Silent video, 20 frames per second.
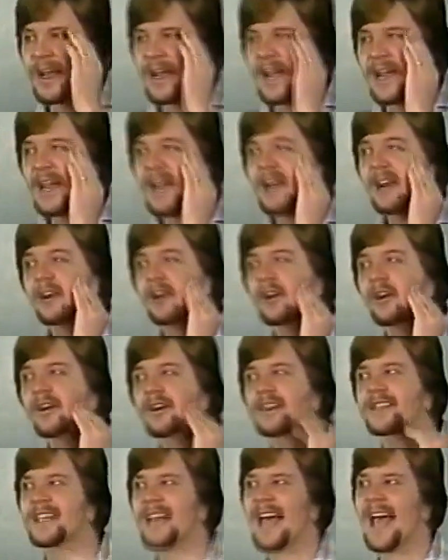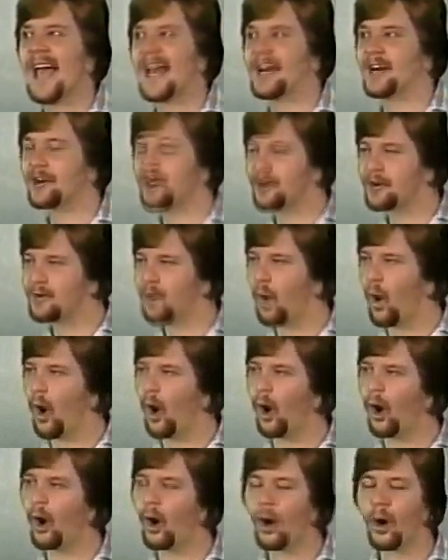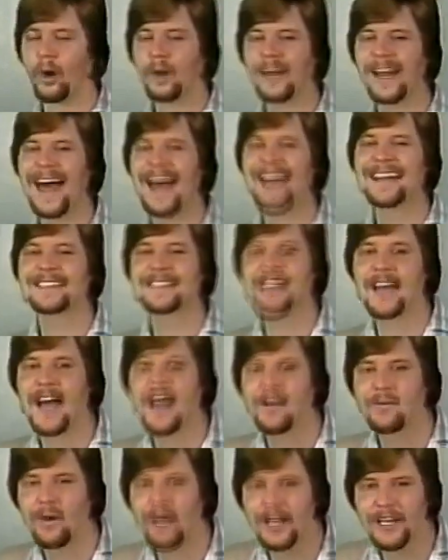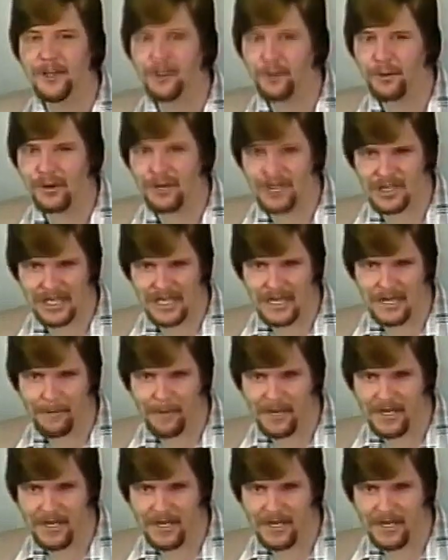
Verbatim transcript: He looked at you all last night while you were asleep.